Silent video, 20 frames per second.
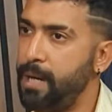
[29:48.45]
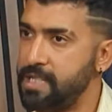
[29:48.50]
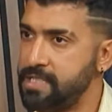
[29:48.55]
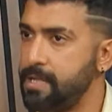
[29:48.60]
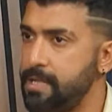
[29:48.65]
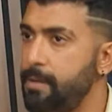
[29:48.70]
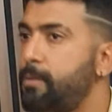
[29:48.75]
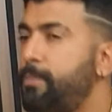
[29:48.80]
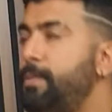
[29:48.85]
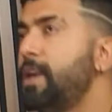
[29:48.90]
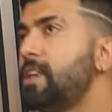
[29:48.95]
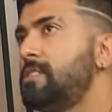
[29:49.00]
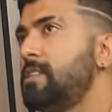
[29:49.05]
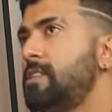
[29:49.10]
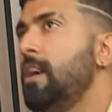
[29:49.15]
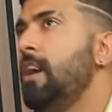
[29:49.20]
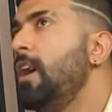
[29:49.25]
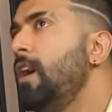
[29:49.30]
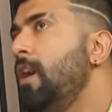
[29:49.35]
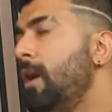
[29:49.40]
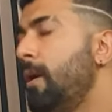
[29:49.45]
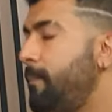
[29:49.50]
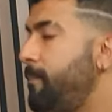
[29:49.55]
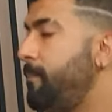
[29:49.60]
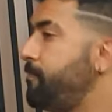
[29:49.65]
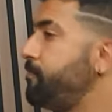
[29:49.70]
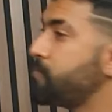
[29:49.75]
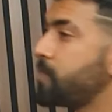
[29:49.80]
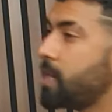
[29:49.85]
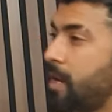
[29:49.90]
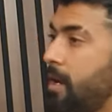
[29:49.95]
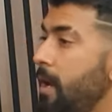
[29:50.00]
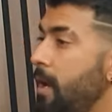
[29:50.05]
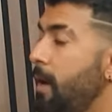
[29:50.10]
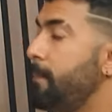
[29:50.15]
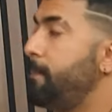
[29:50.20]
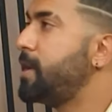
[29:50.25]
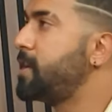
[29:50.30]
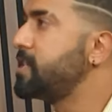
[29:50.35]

Or even a Western society.